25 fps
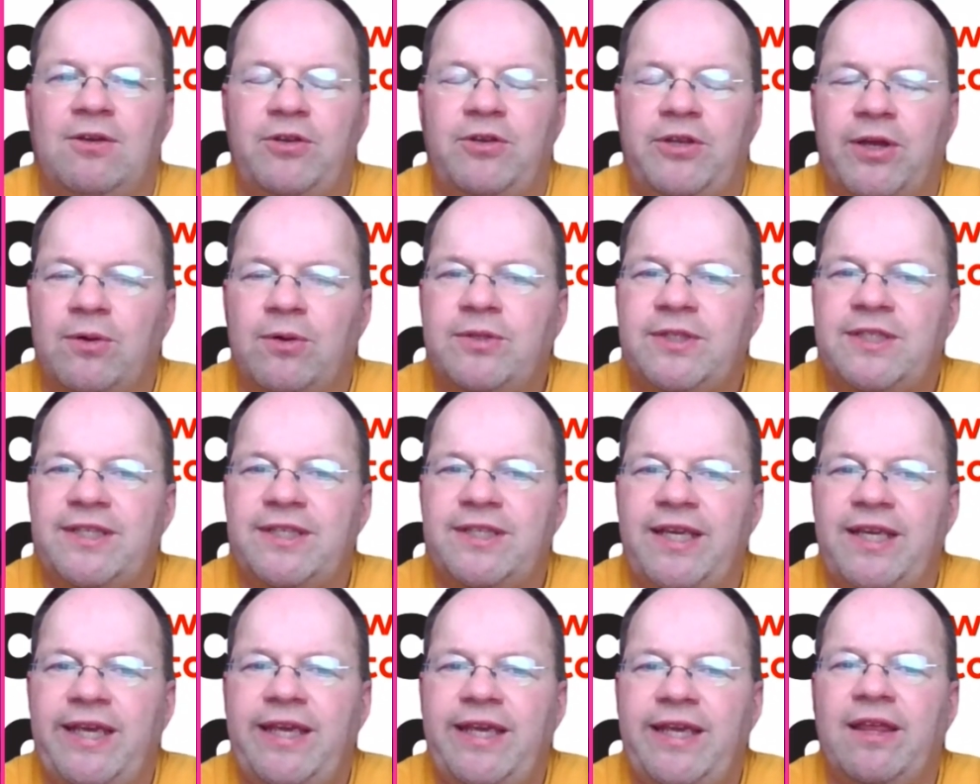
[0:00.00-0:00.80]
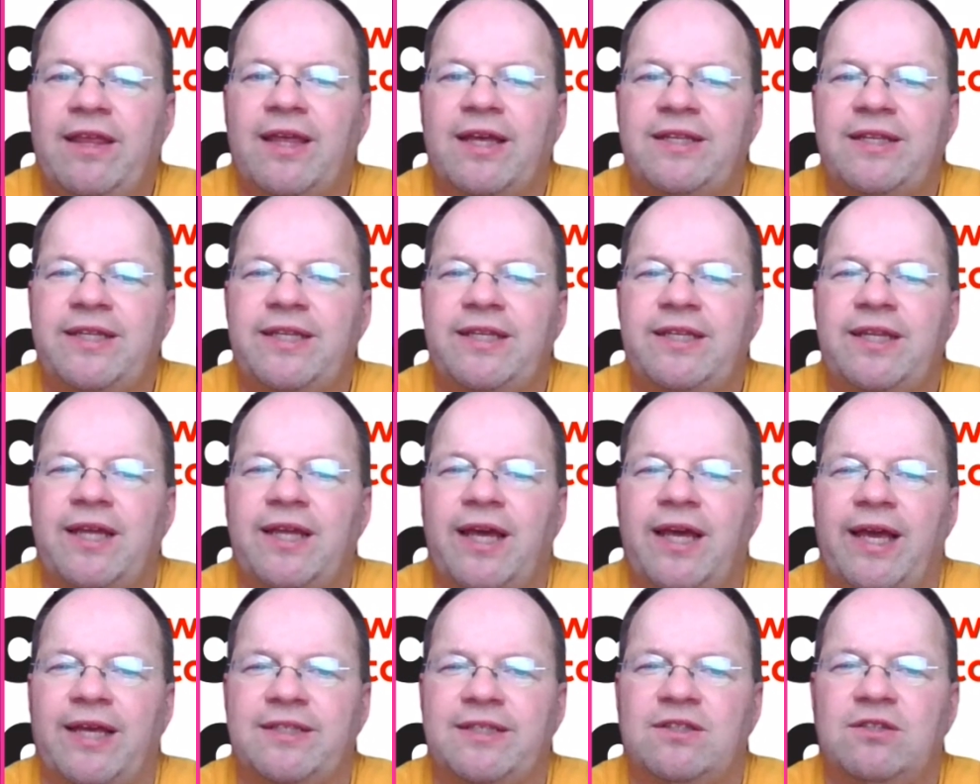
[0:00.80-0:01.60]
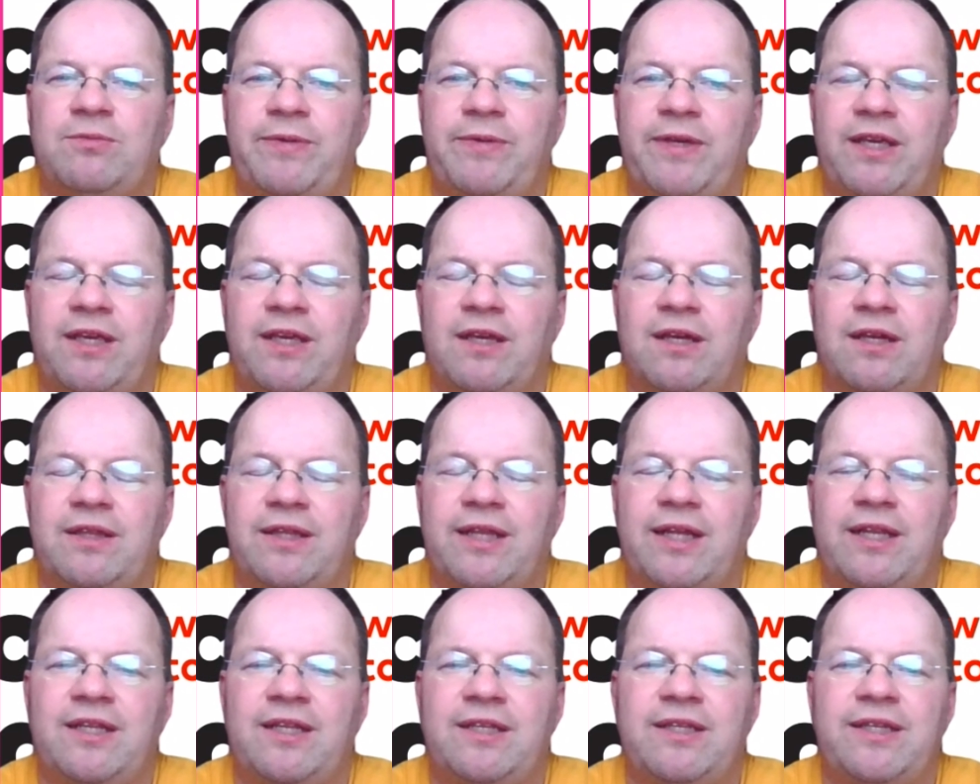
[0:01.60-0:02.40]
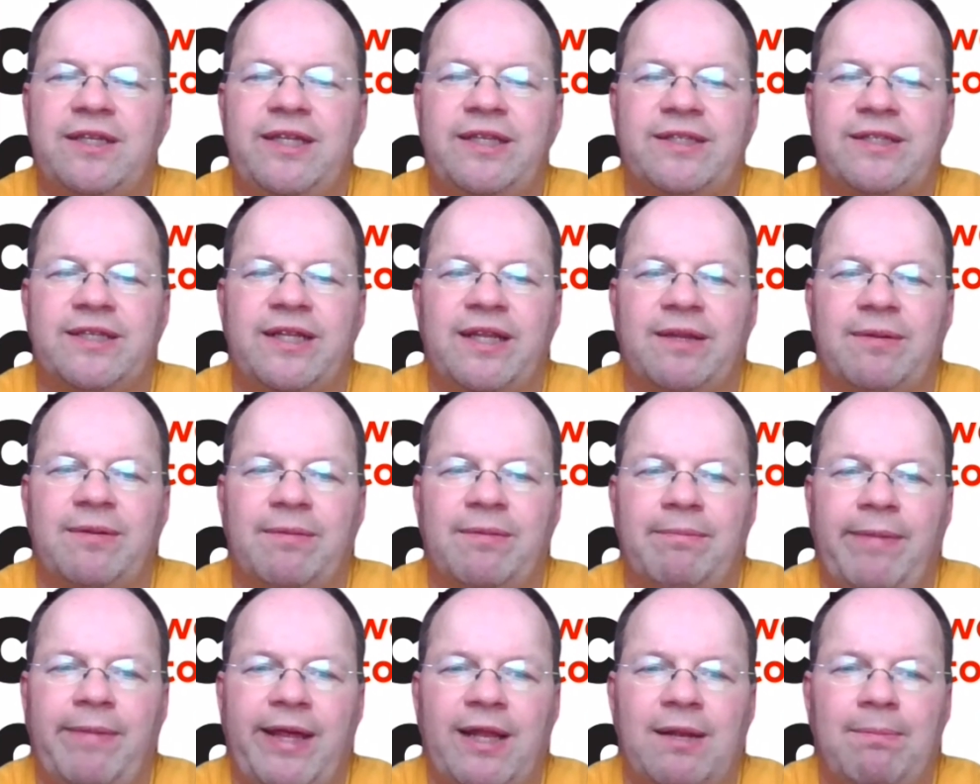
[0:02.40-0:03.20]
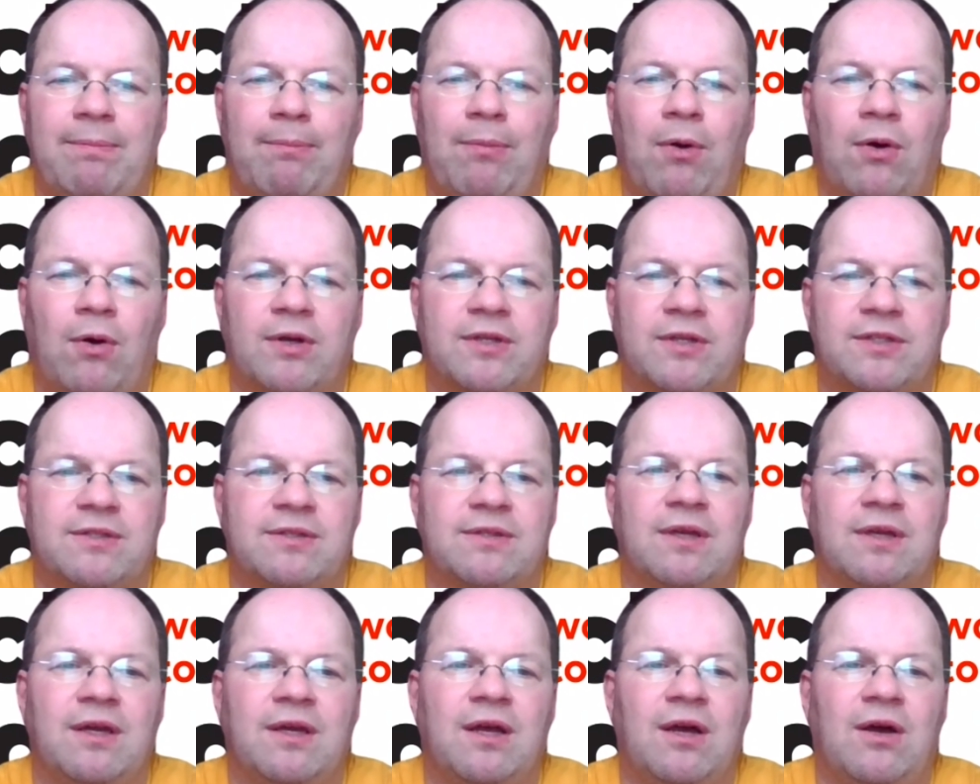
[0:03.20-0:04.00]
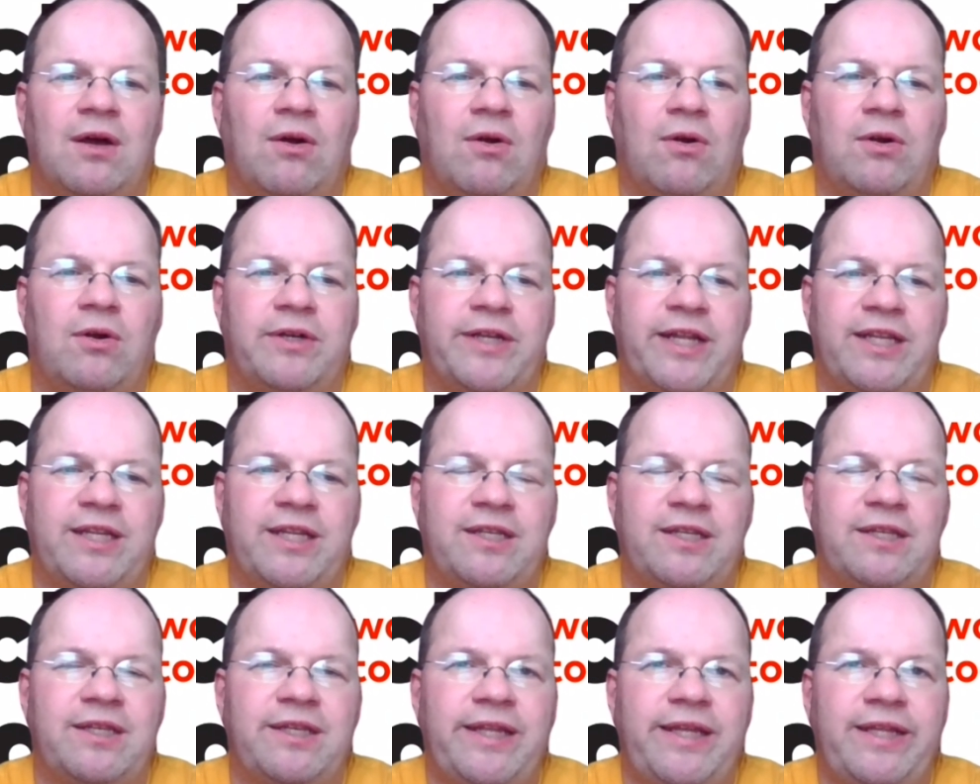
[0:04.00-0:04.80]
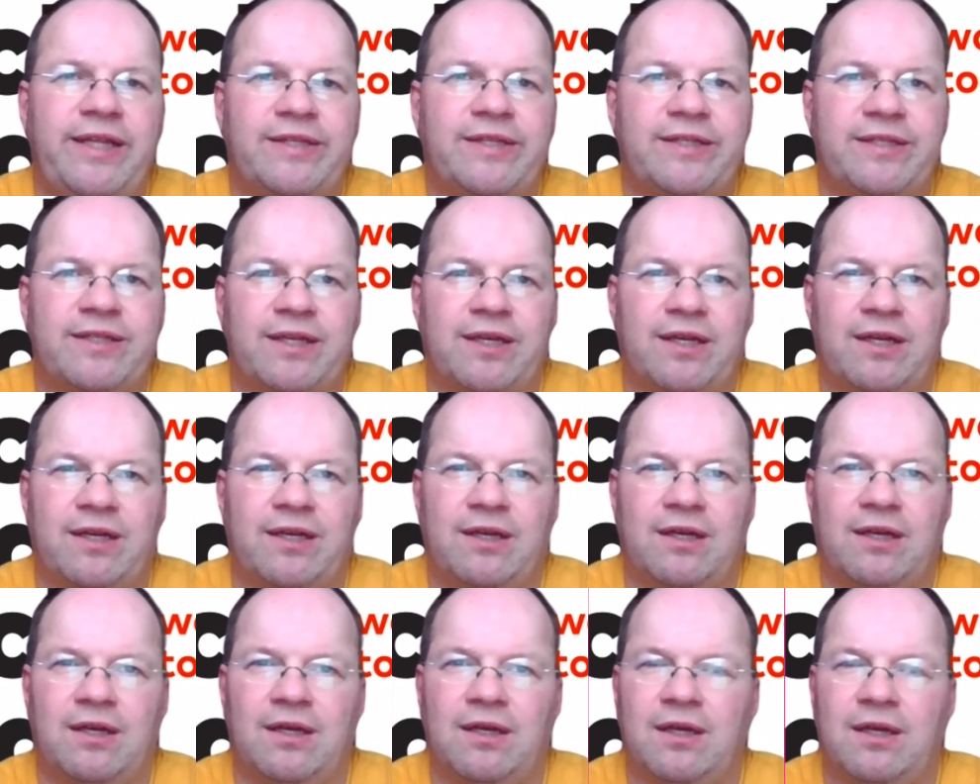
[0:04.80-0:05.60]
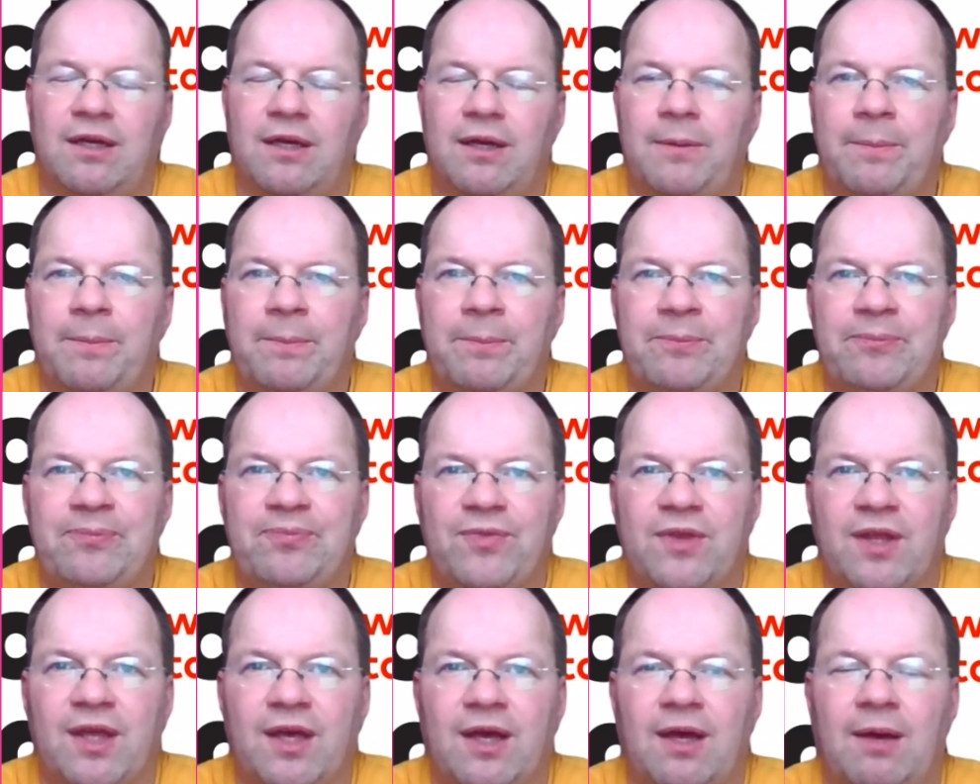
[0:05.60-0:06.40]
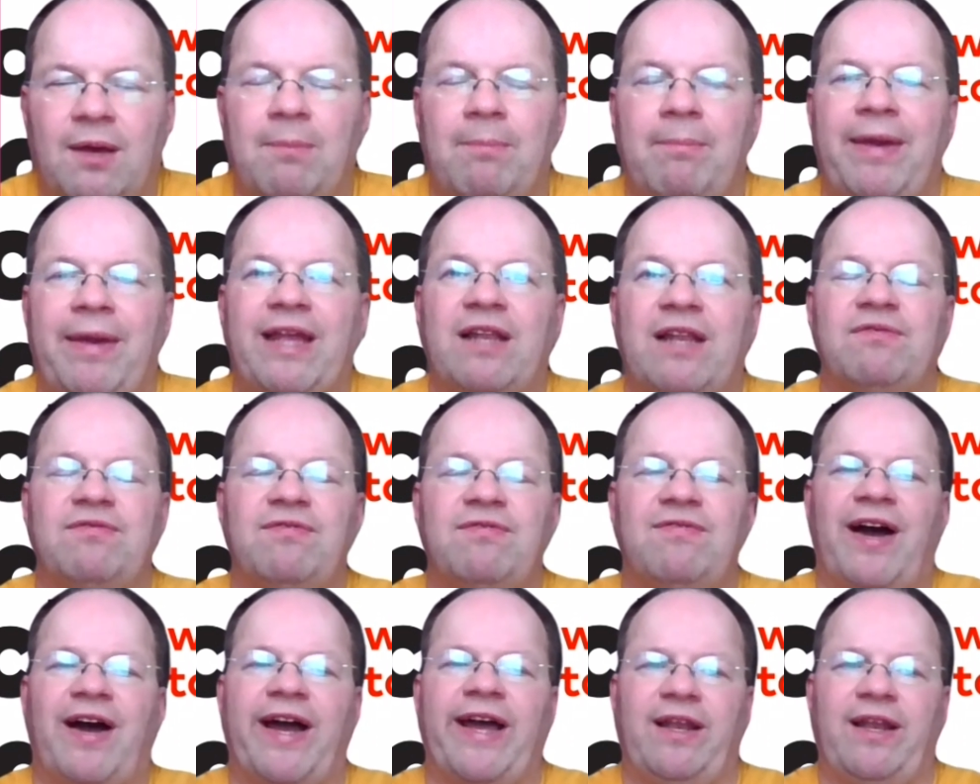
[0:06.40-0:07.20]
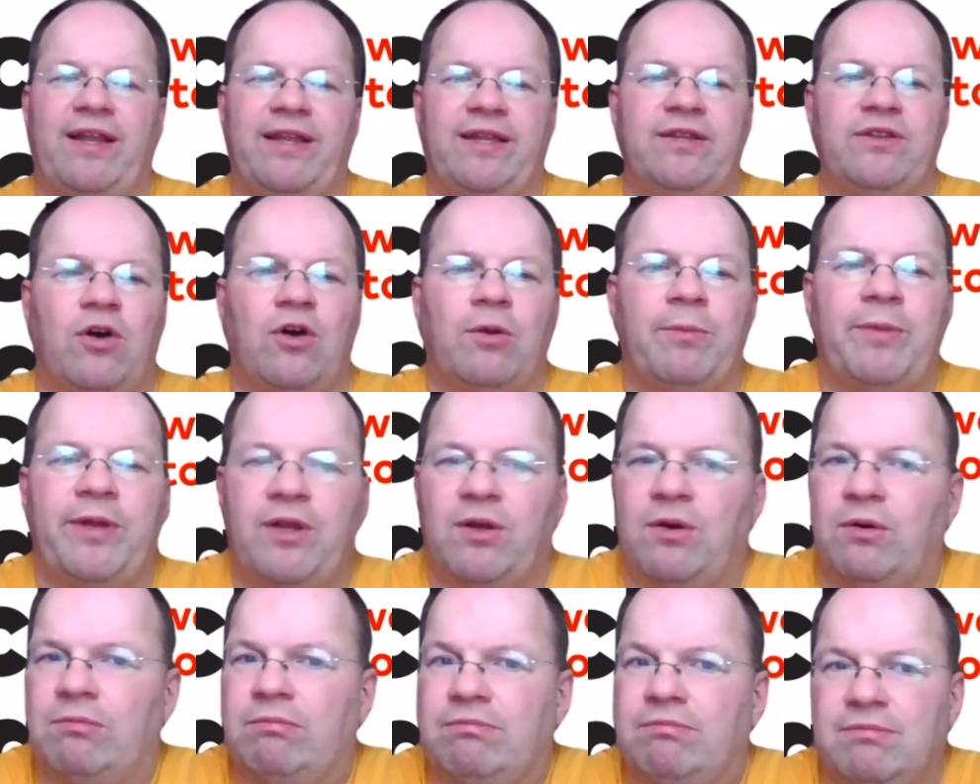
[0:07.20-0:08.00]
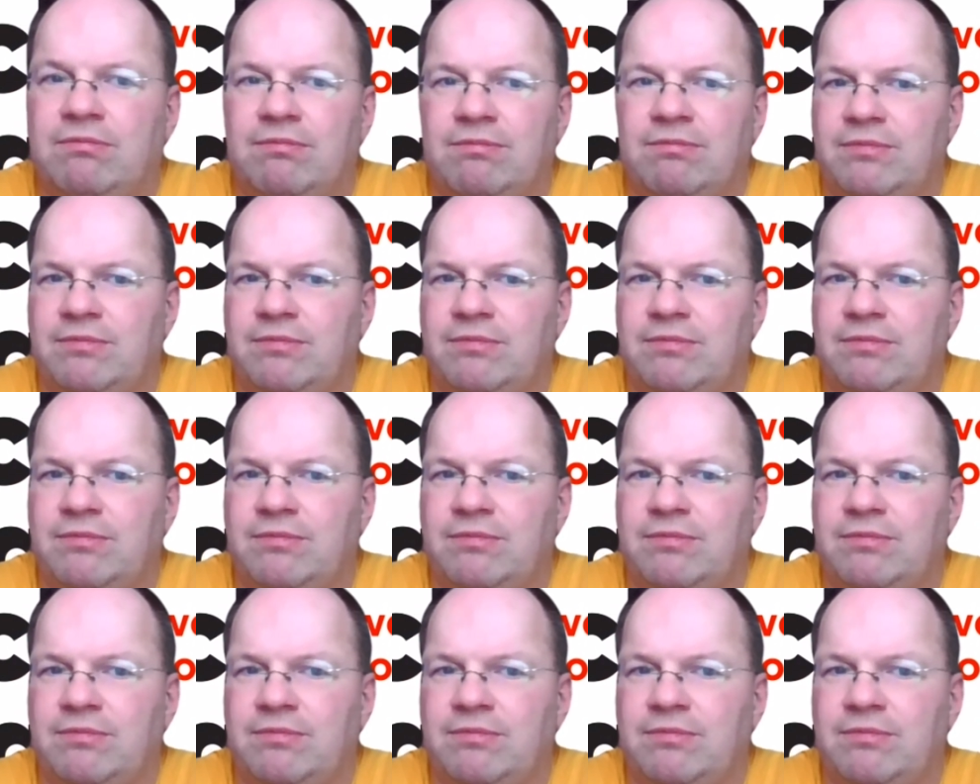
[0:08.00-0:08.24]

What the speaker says: You don't see here that it has to be, that it needs a mailbox or that it needs a mail file in Domino.